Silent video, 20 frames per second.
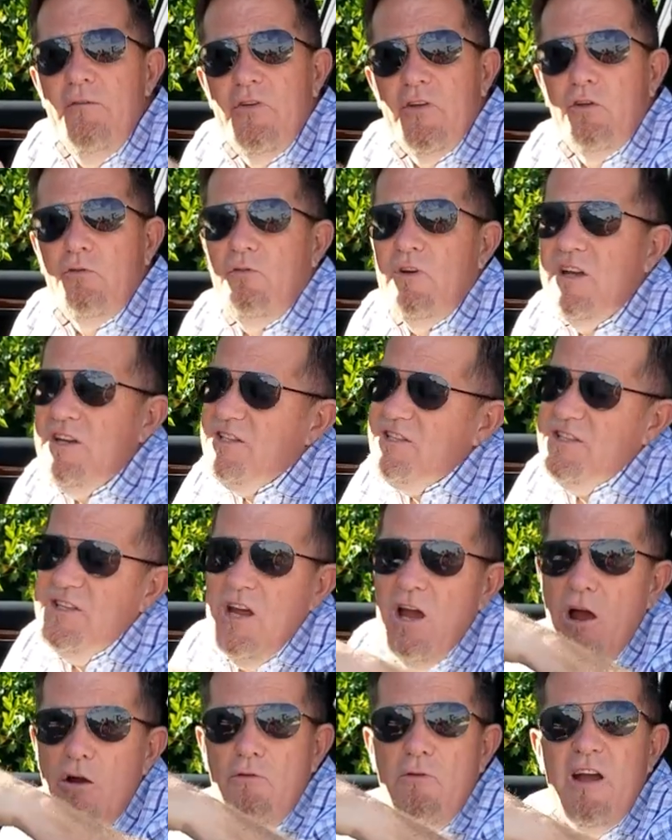For the rest,
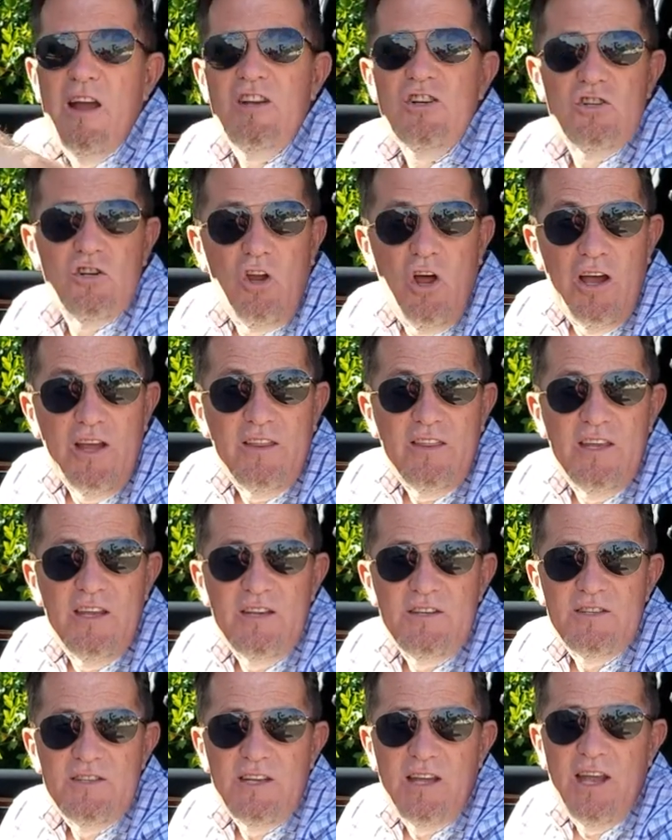arrange light
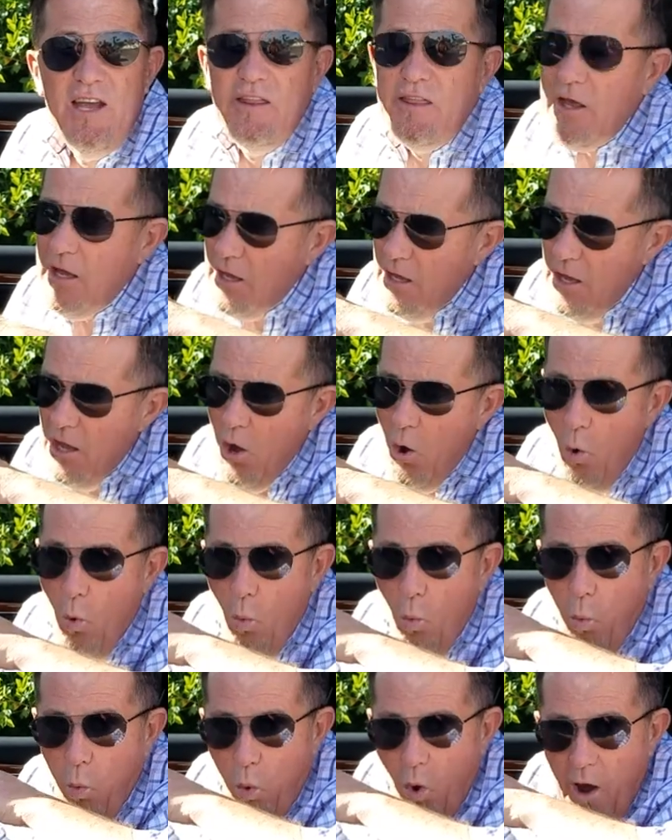things together,
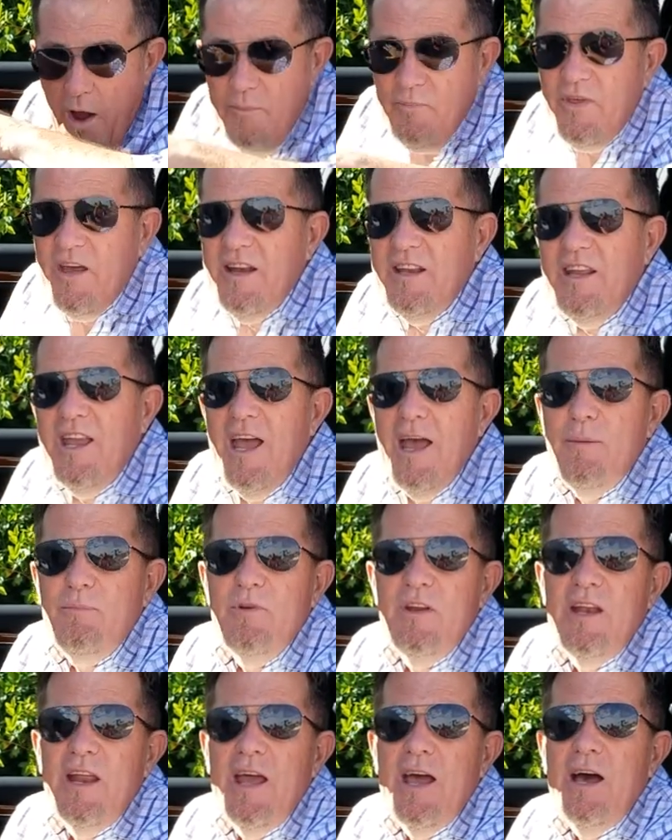wipe that
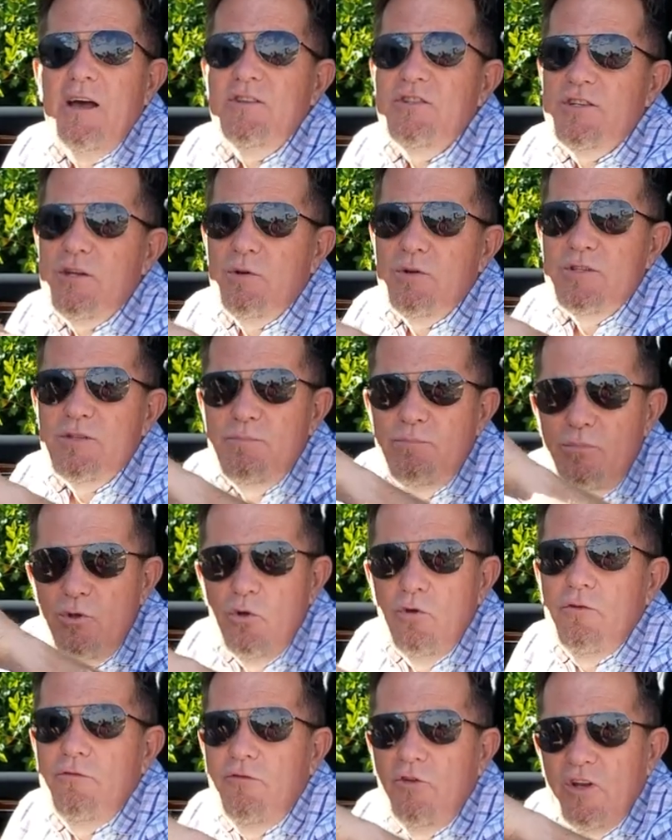cabinet out so it's
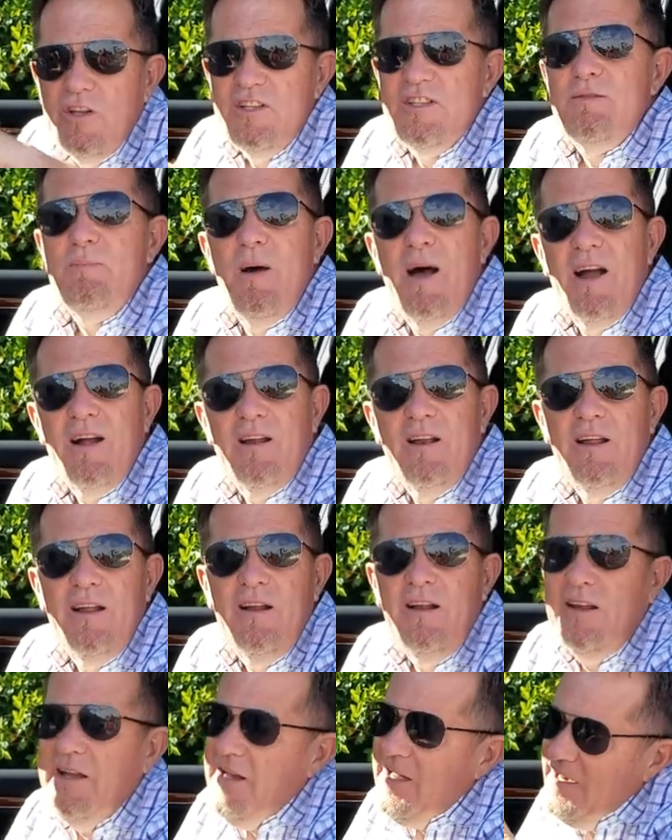beautiful and
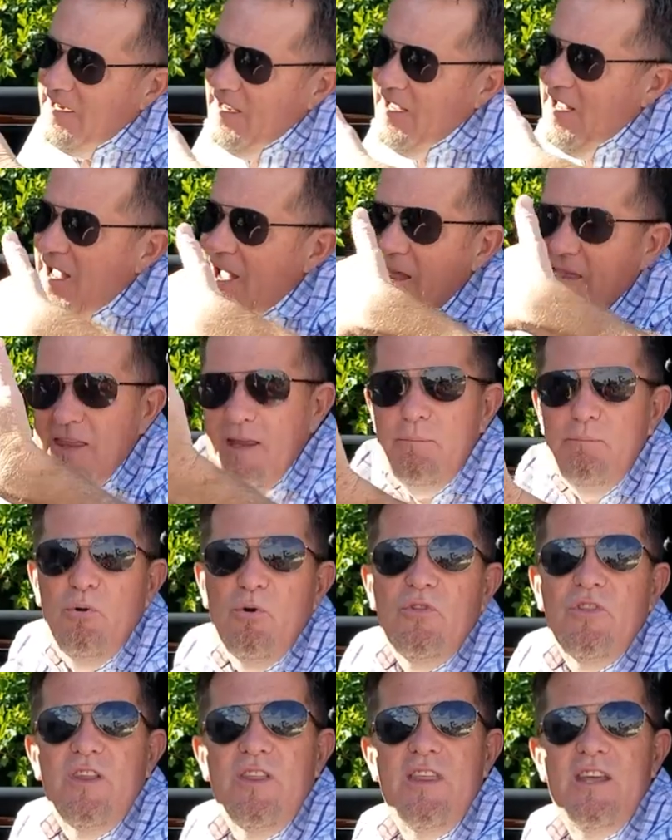sparkling clean, and then
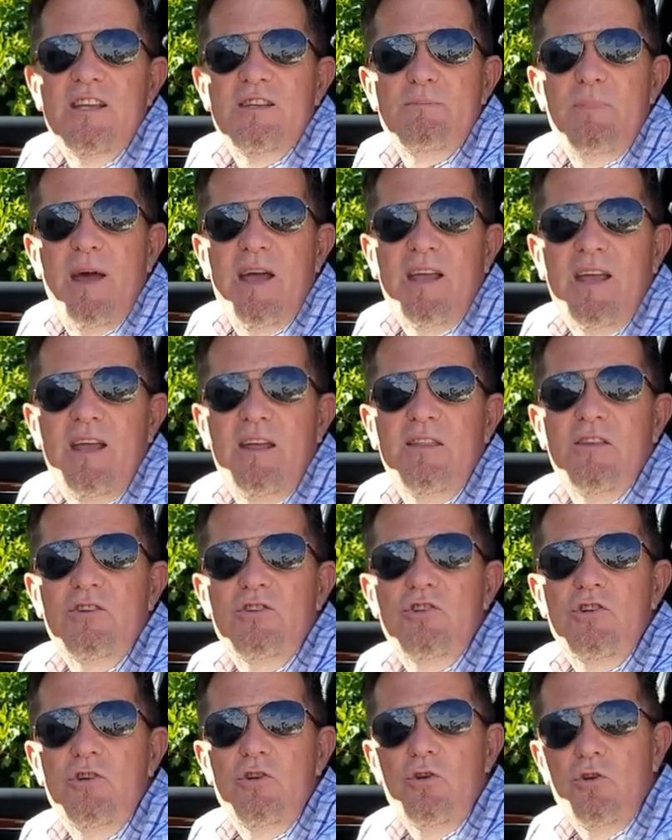put the things back in
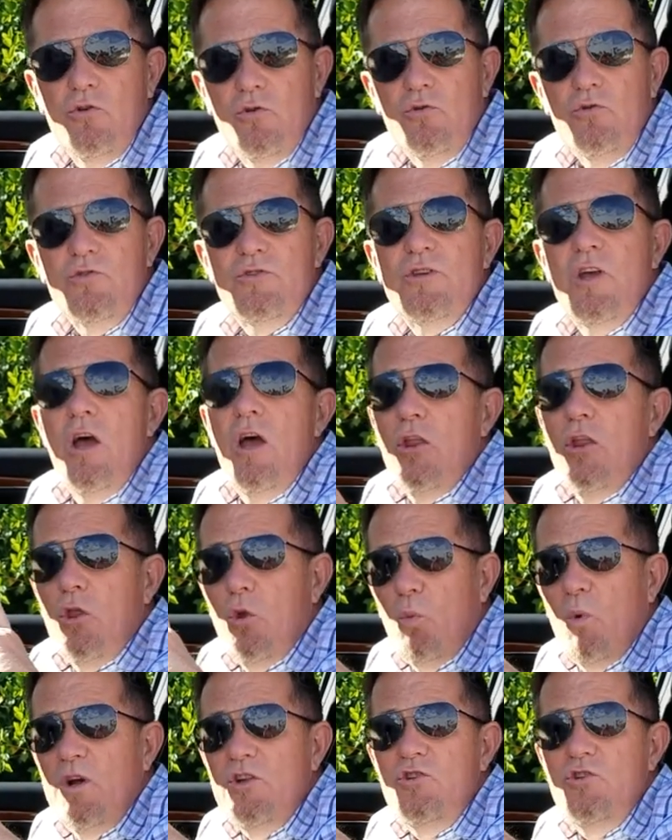that you use.
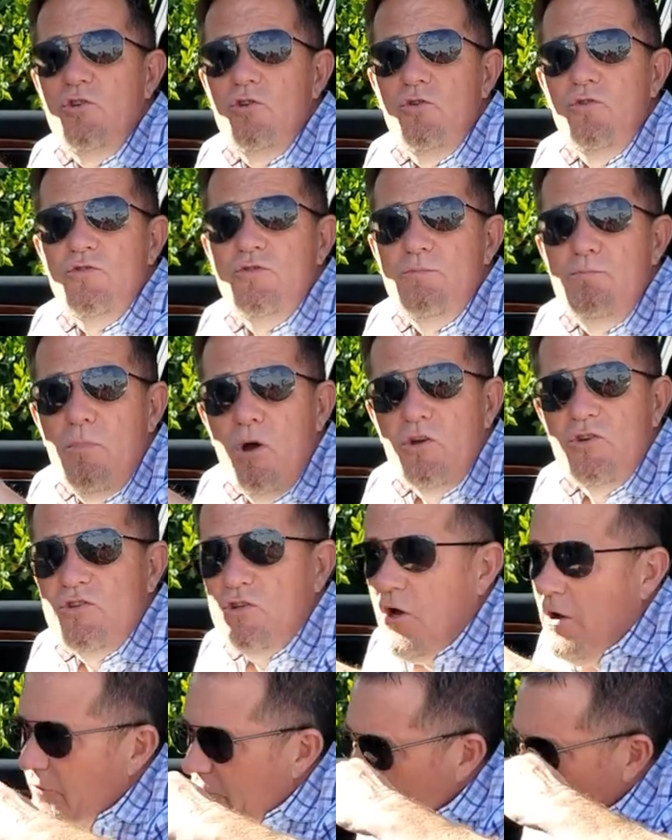The ones you use
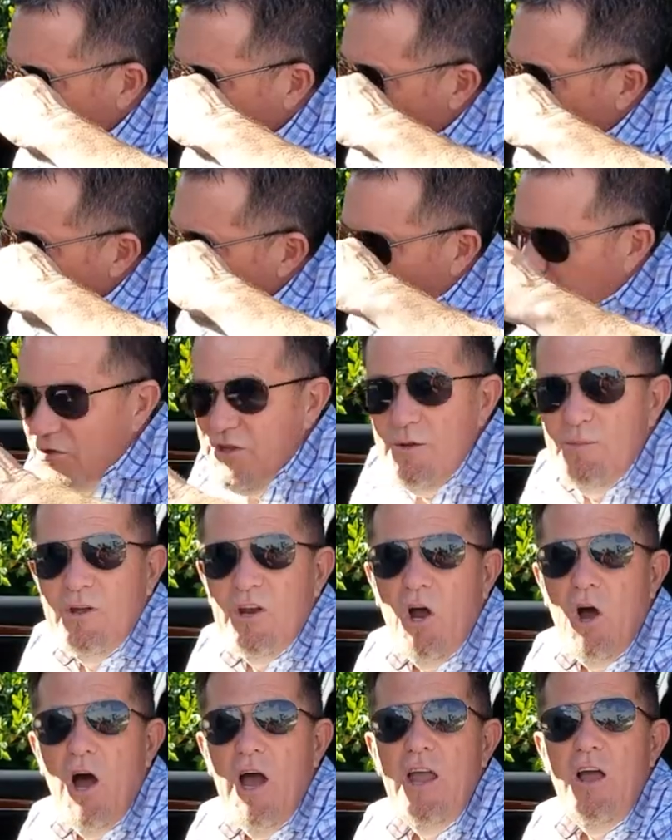most often, put them
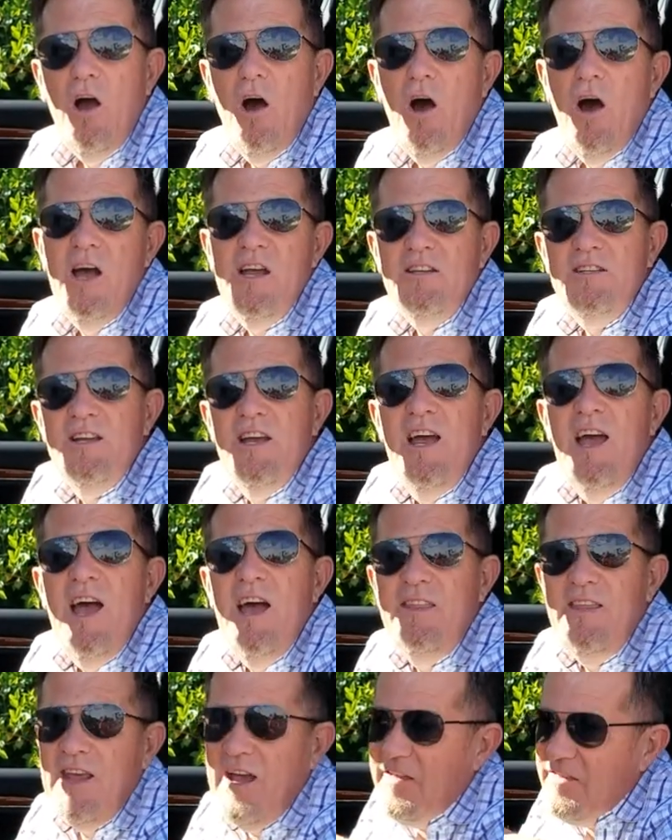at eye height,
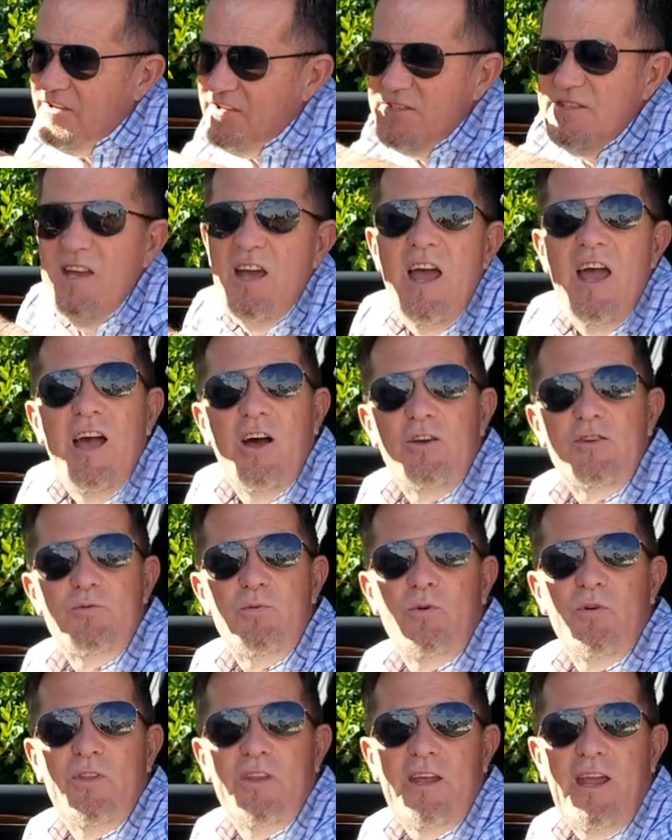and the others
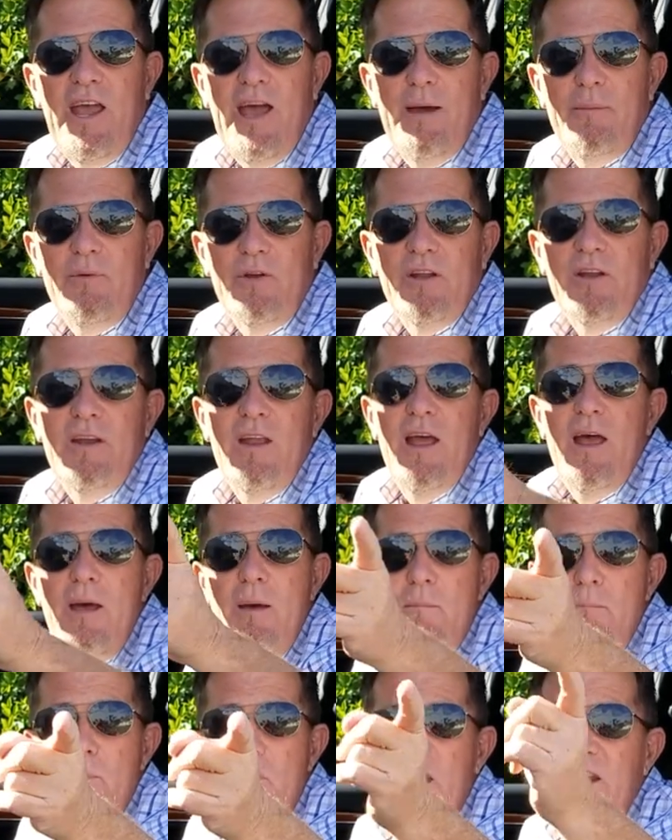elsewhere in the cabinet.
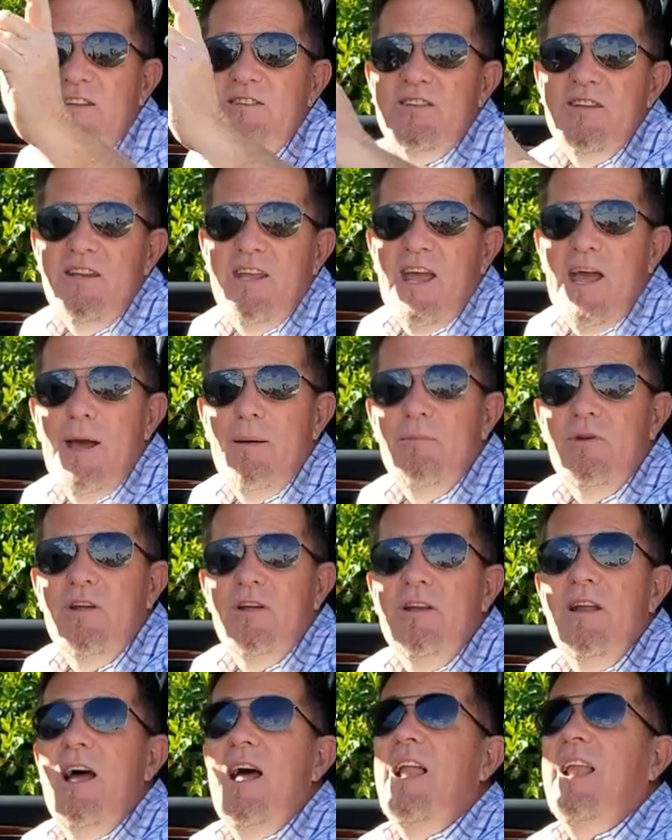Medicine
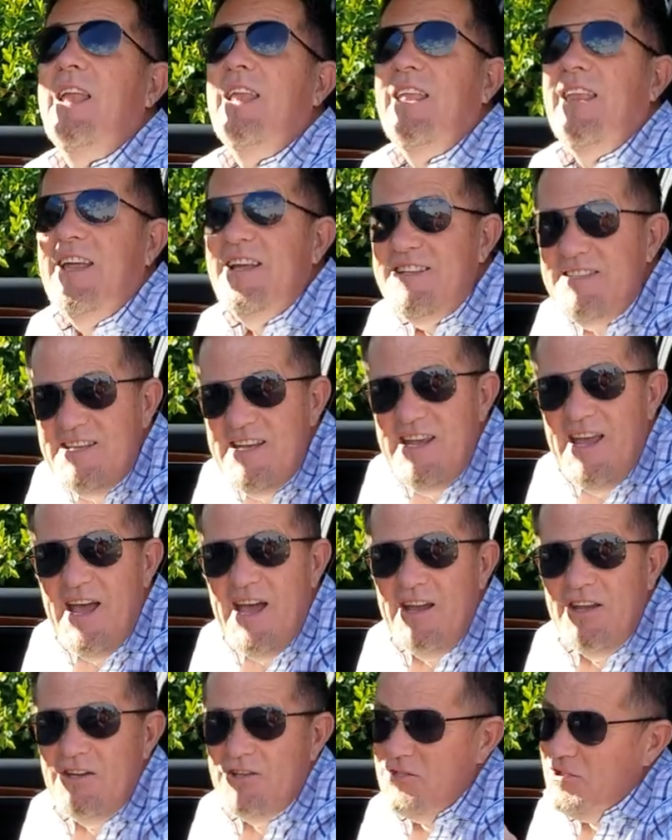cabinet, let's hear
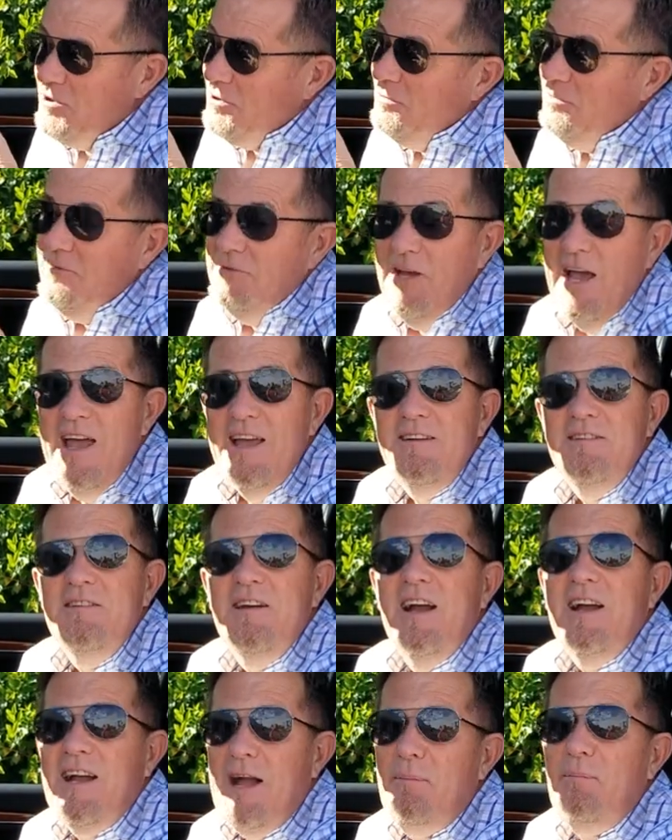how you do, and
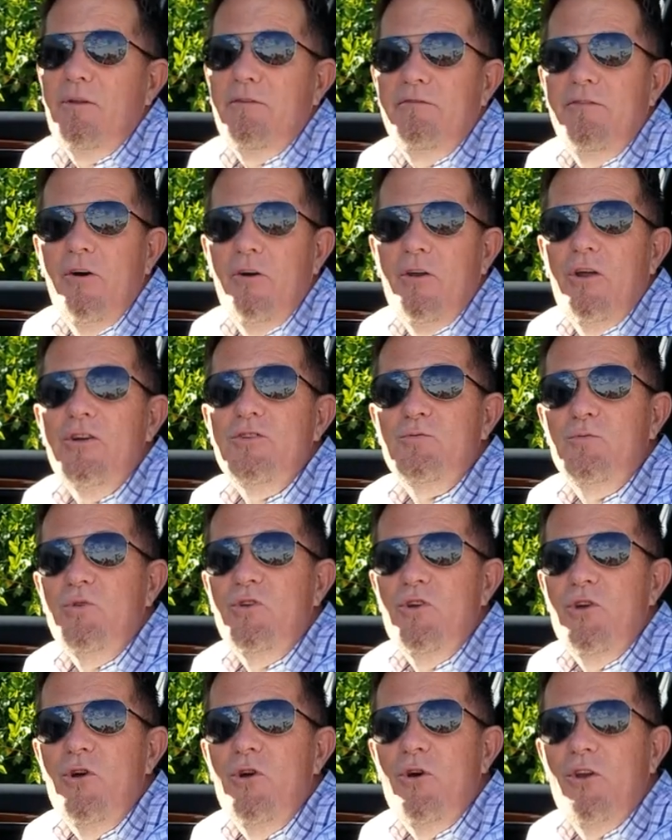a couple of photos
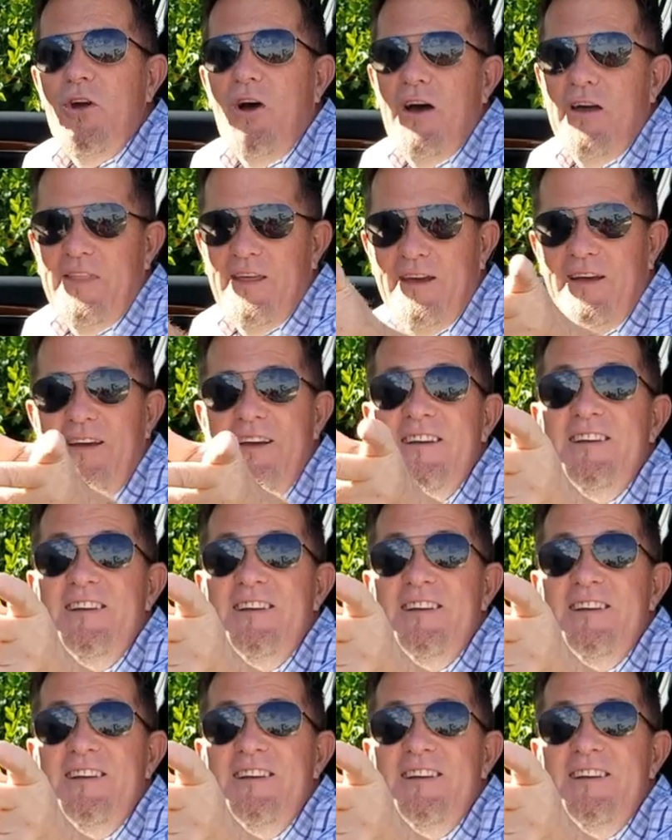wouldn't hurt either.